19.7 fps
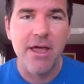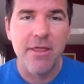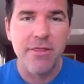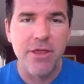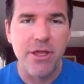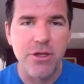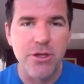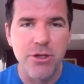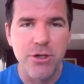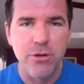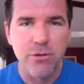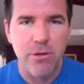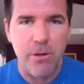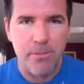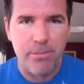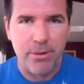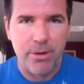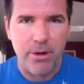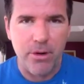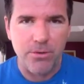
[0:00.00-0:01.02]
the new
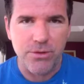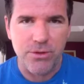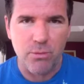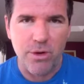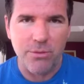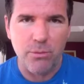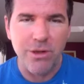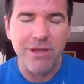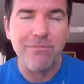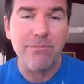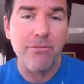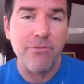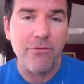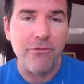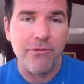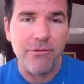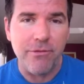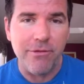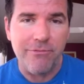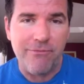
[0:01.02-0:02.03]
approach, the one we've
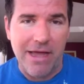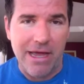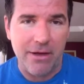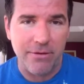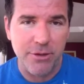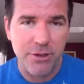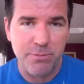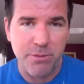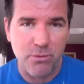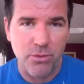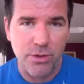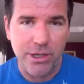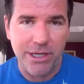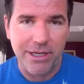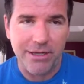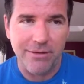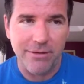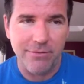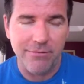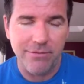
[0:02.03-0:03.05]
found has been
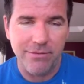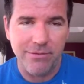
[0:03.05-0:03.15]
working